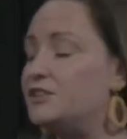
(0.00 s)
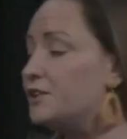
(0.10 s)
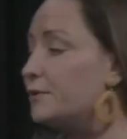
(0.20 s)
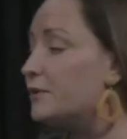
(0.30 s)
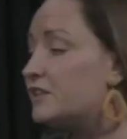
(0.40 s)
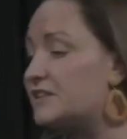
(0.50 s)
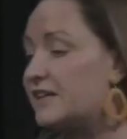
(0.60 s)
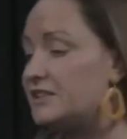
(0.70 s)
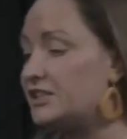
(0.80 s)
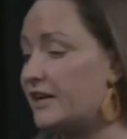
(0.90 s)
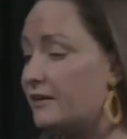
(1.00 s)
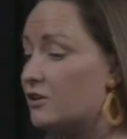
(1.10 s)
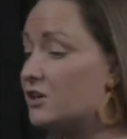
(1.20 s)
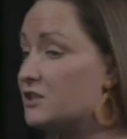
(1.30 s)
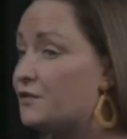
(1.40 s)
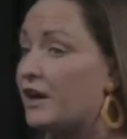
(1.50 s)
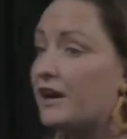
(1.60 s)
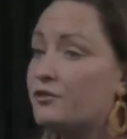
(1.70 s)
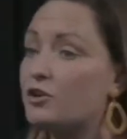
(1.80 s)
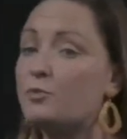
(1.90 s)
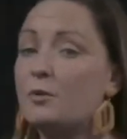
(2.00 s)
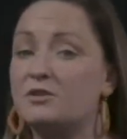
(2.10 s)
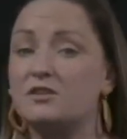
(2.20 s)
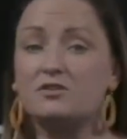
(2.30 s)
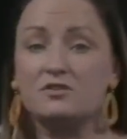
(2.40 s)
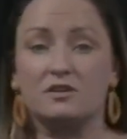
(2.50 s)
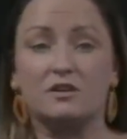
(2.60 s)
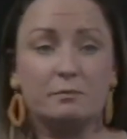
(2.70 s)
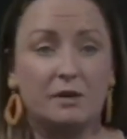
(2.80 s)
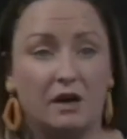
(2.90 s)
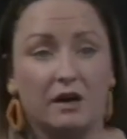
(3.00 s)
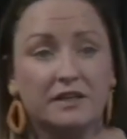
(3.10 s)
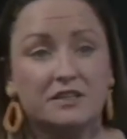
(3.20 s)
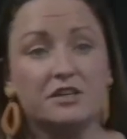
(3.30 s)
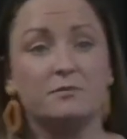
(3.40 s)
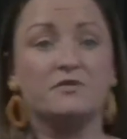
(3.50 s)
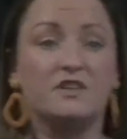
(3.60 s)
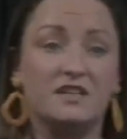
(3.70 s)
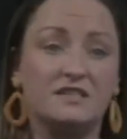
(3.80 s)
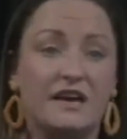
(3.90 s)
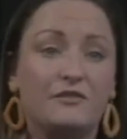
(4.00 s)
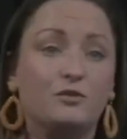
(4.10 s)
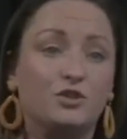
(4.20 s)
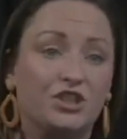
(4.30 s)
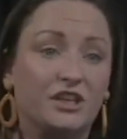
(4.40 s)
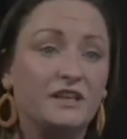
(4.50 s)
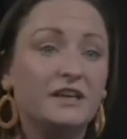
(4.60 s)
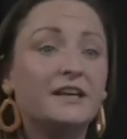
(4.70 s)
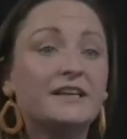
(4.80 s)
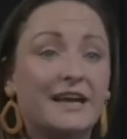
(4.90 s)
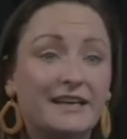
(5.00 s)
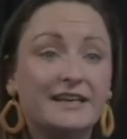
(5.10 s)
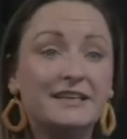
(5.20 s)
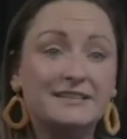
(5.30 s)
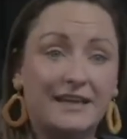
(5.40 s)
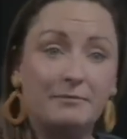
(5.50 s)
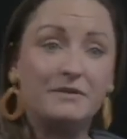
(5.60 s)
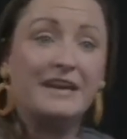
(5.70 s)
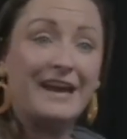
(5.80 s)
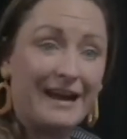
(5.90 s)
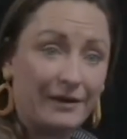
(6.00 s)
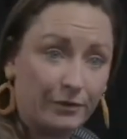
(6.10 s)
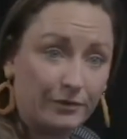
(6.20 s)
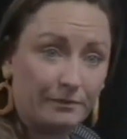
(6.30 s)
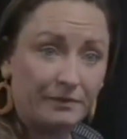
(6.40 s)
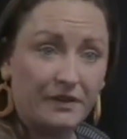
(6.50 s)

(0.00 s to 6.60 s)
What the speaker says: So you know what I'm going to say to you now, guys? If you have got a property that doesn't comply in terms of it is F or G, get it exempt now.